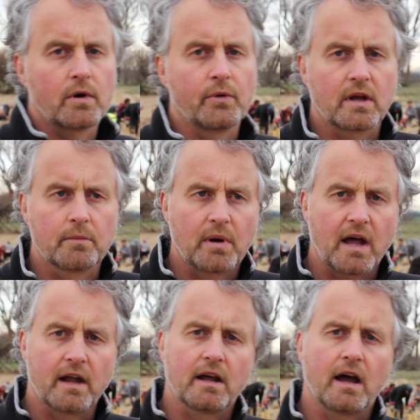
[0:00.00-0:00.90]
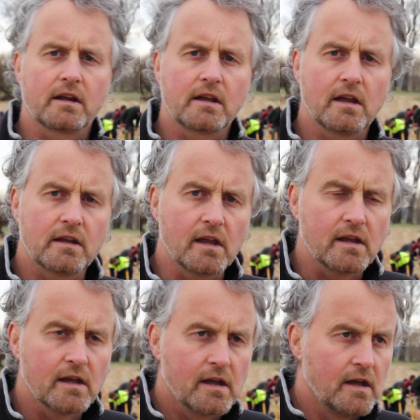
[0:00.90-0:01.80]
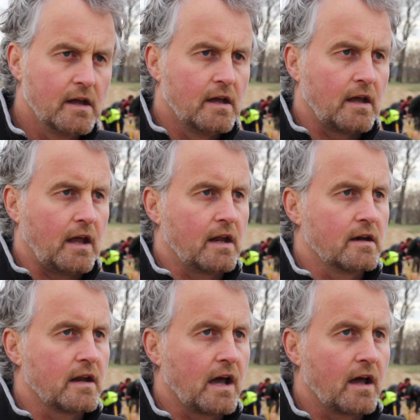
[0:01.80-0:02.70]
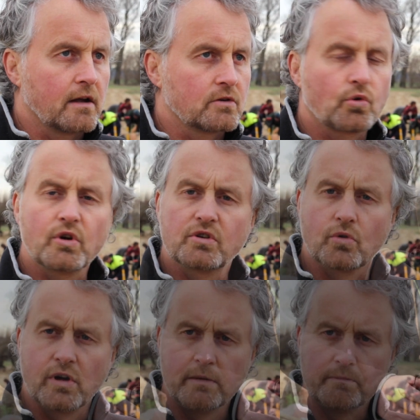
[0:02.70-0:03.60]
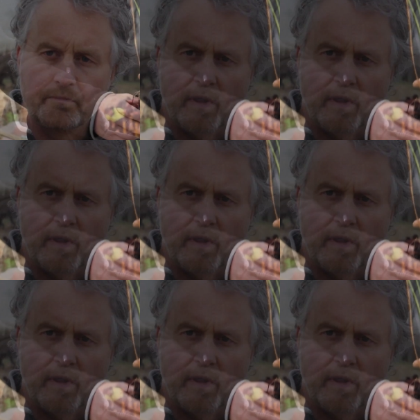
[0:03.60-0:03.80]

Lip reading: where we can plant Kākāriki and toi te